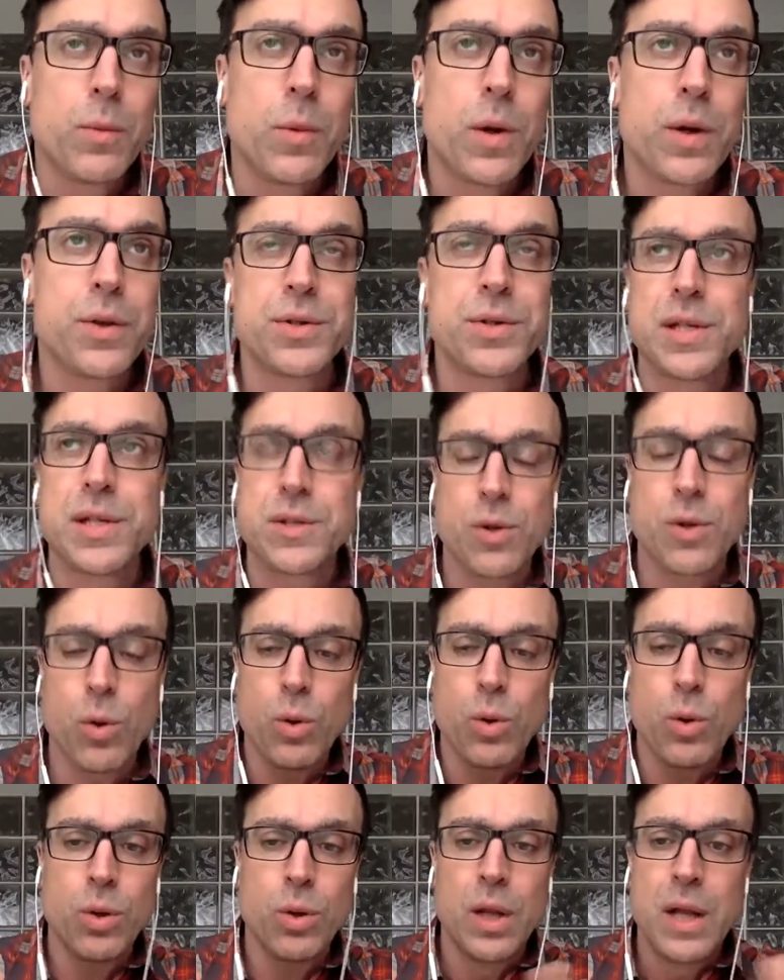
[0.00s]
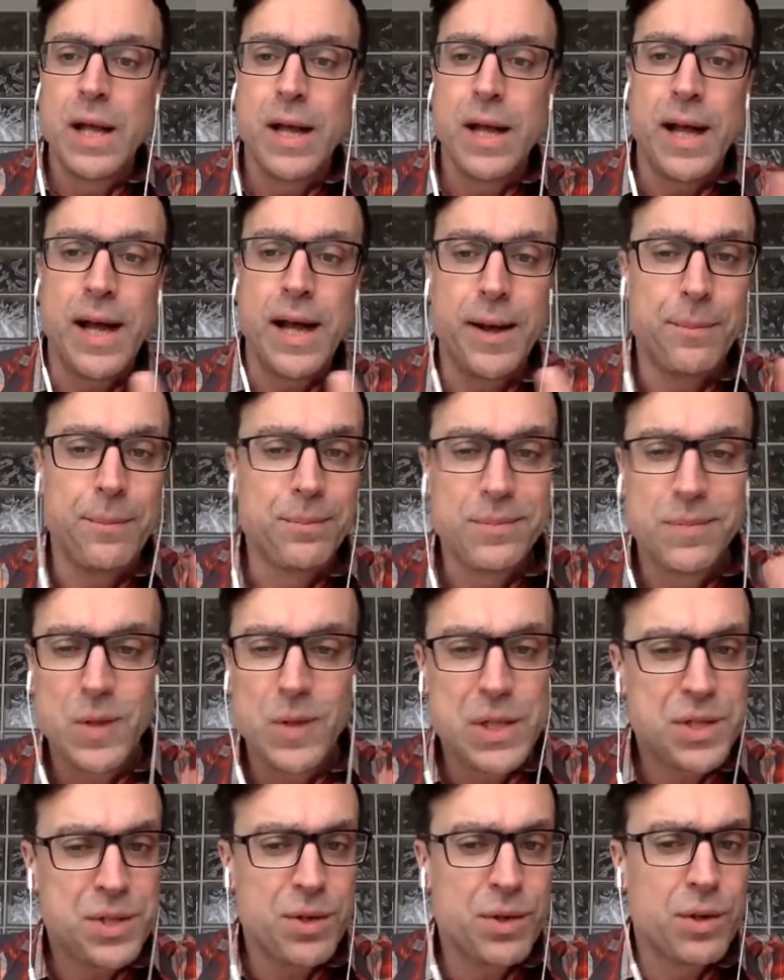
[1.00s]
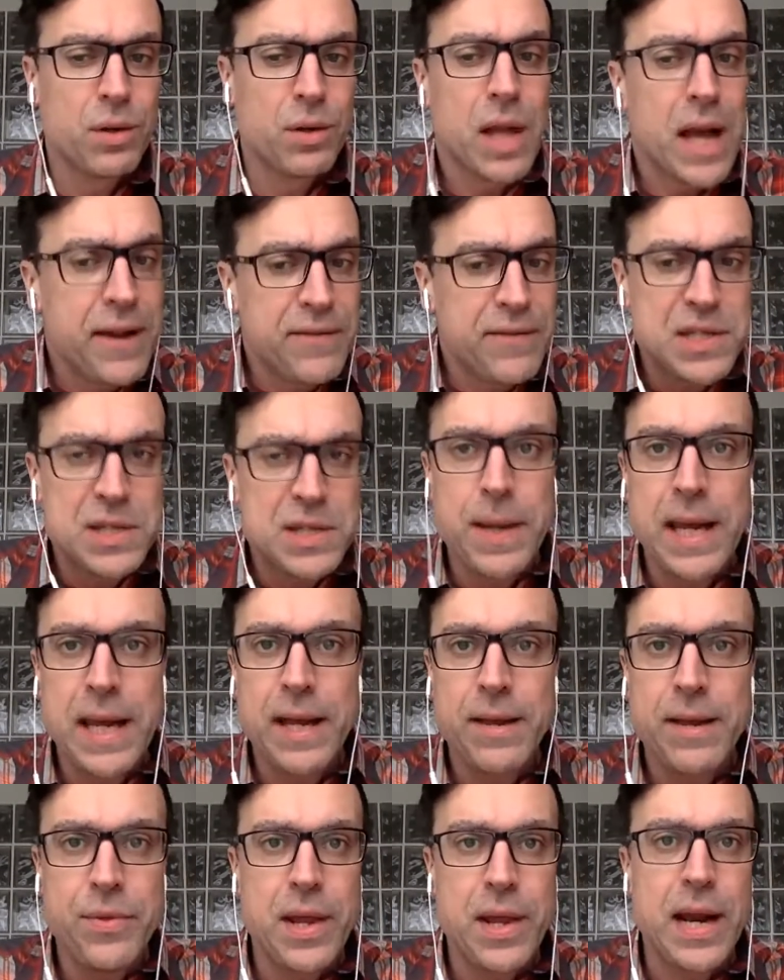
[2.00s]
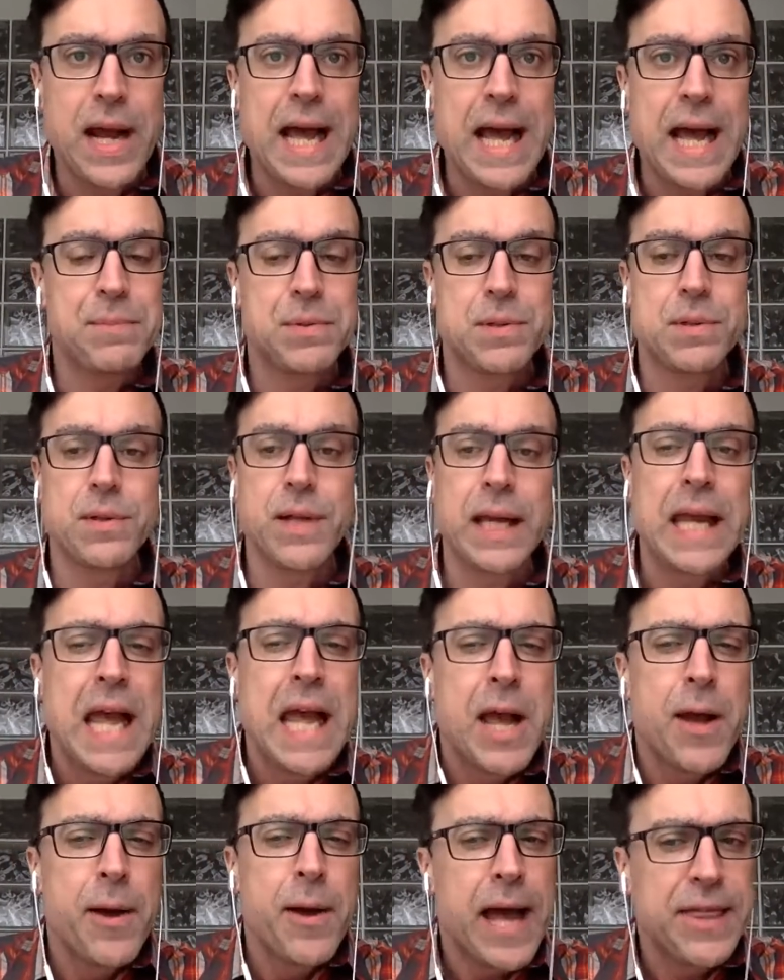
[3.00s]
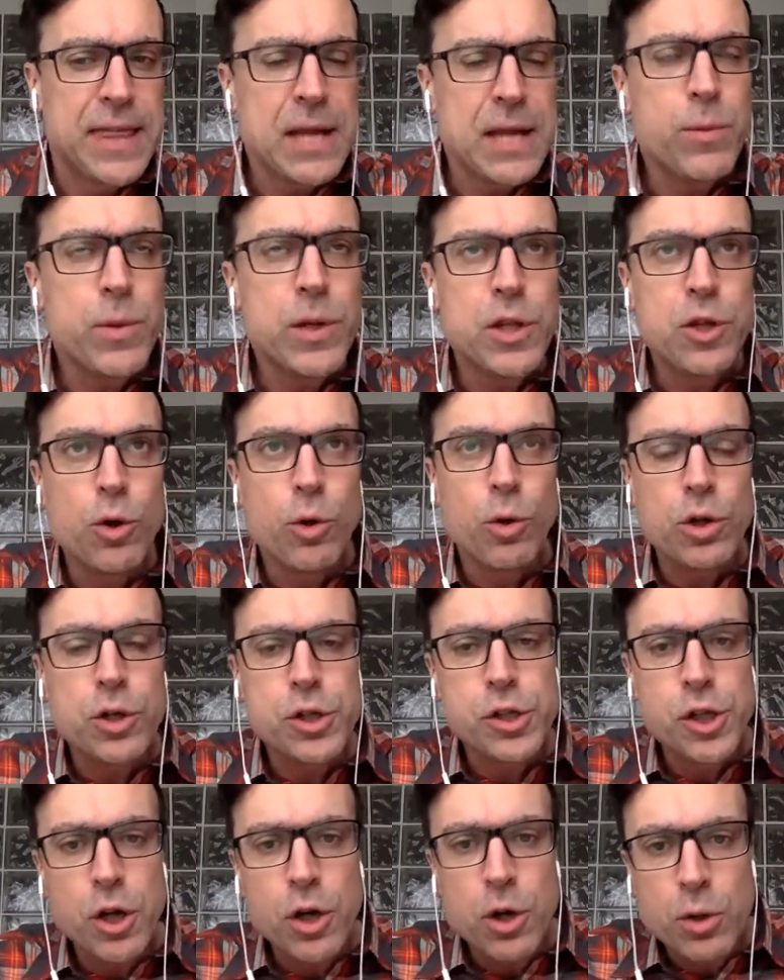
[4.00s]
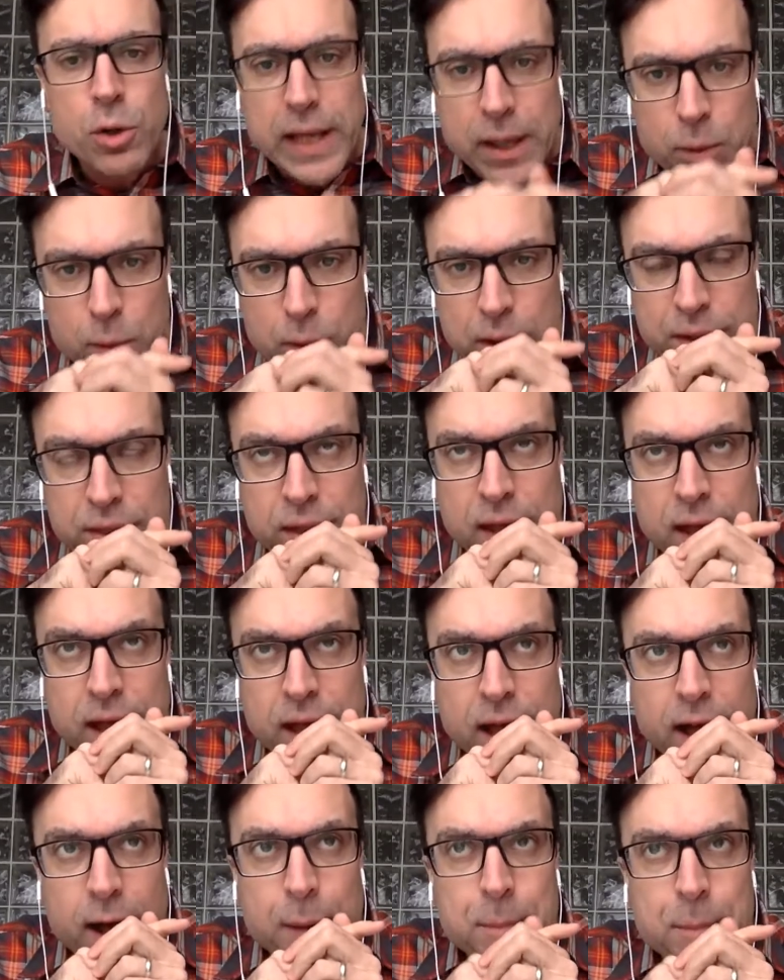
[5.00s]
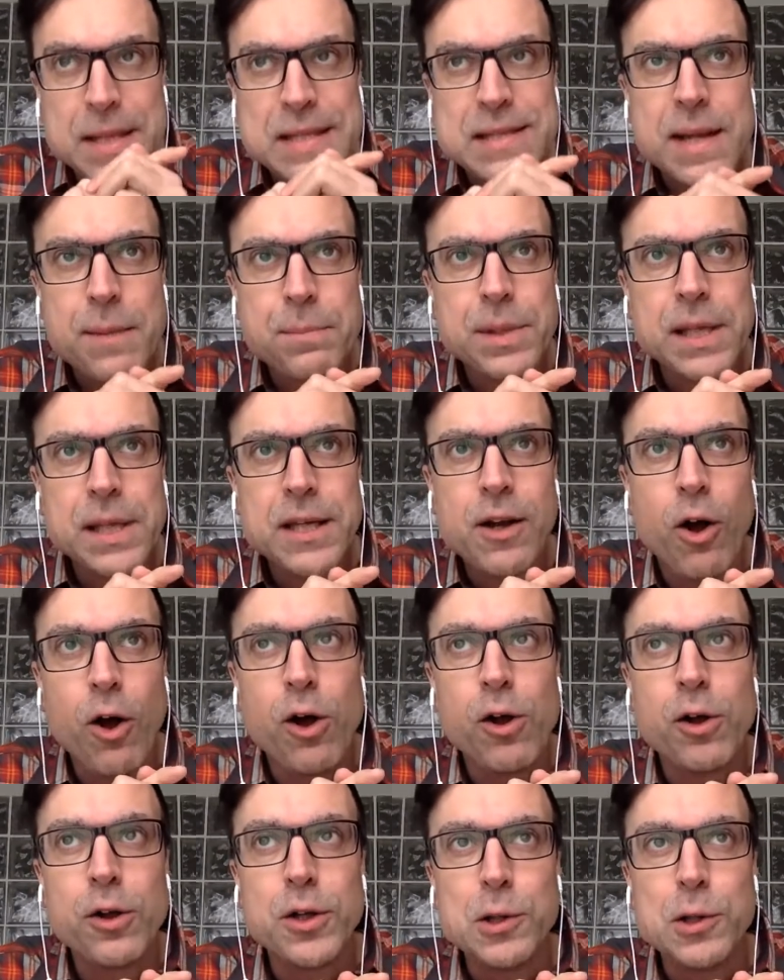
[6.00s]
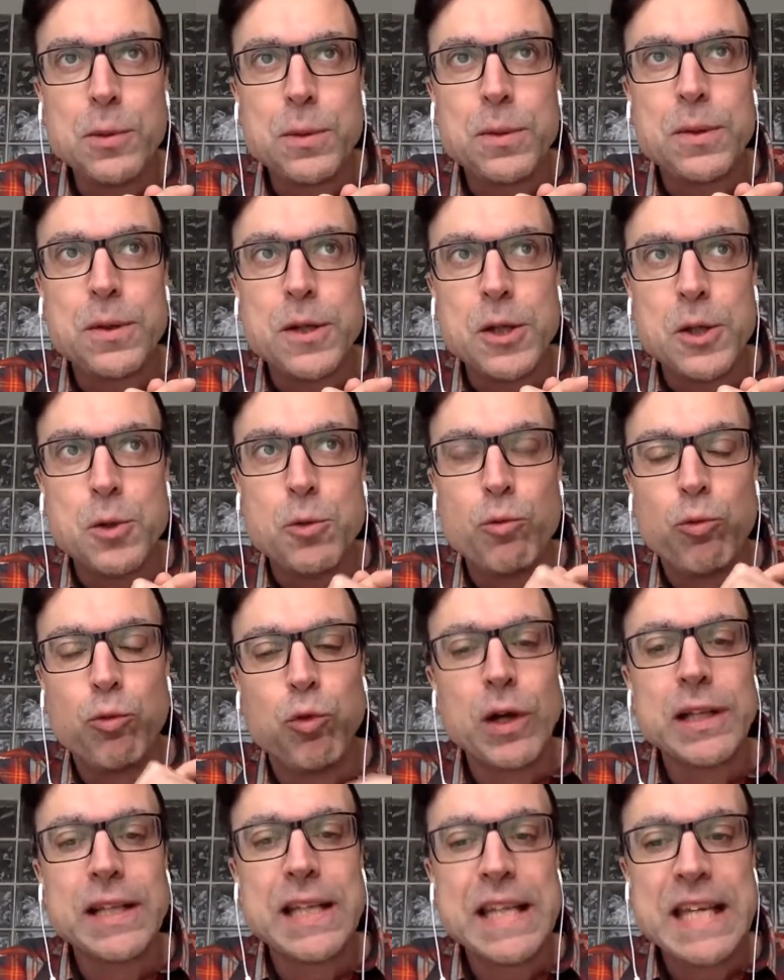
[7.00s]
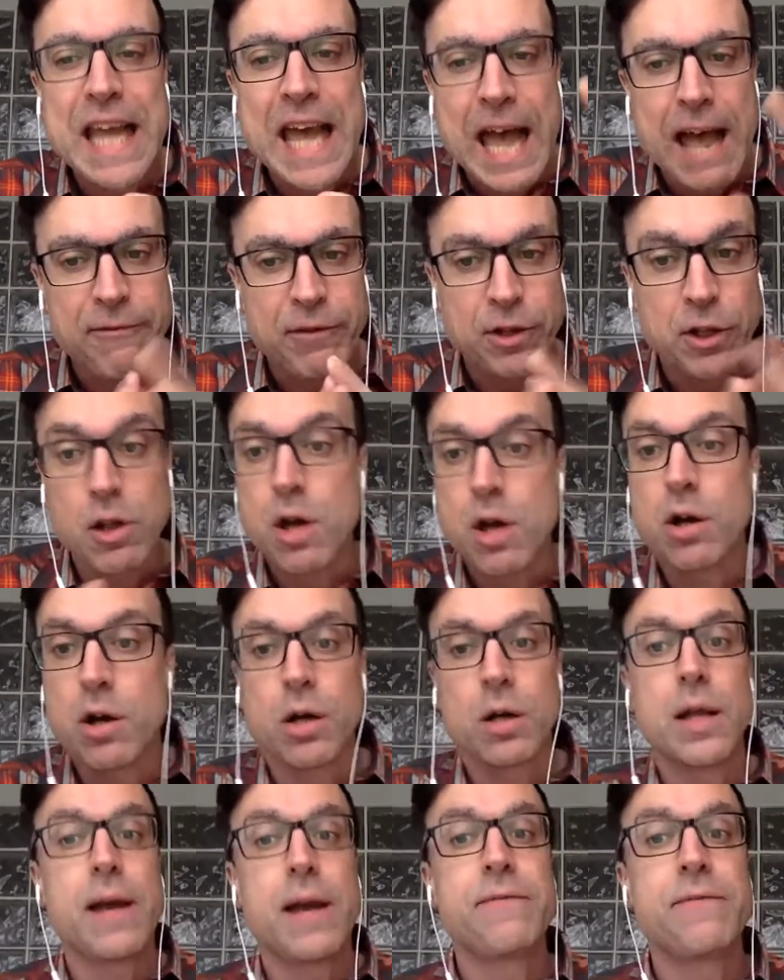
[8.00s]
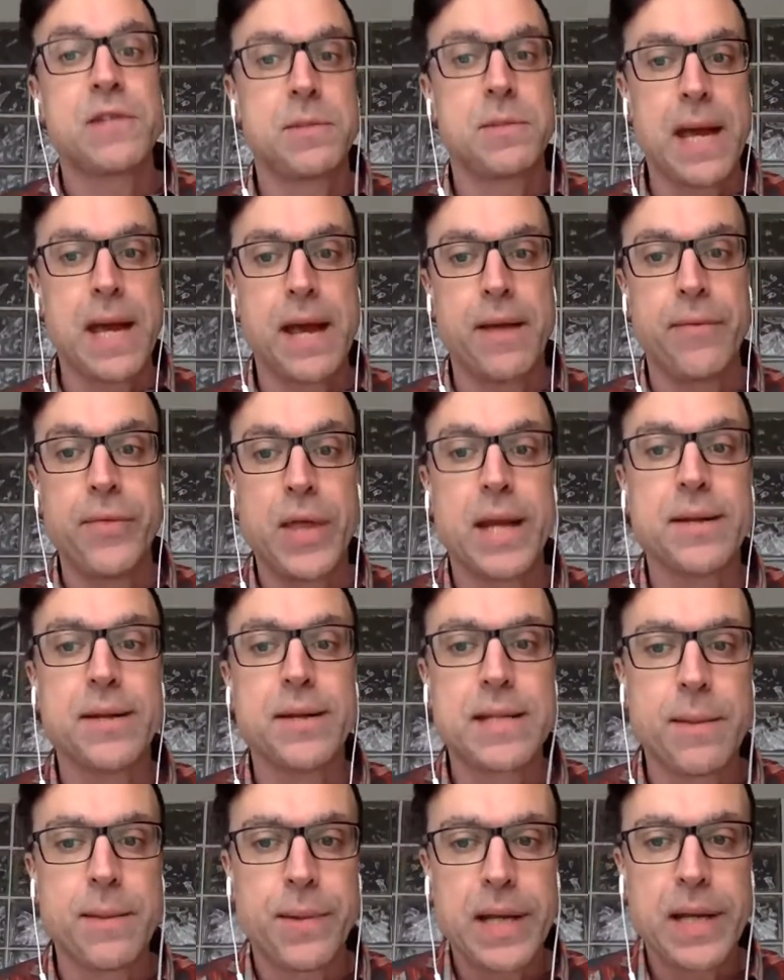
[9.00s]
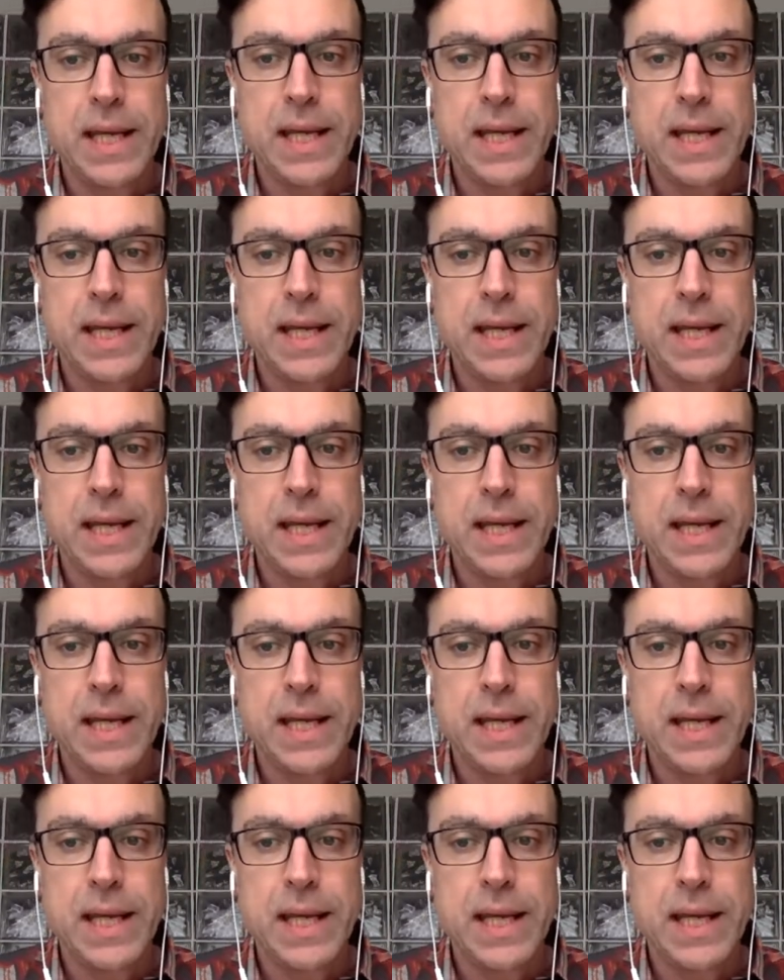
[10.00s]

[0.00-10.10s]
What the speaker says: where there's this whole listener lifespan that I think with your show, like with Assembly Call, you really have a longer lifespan than somebody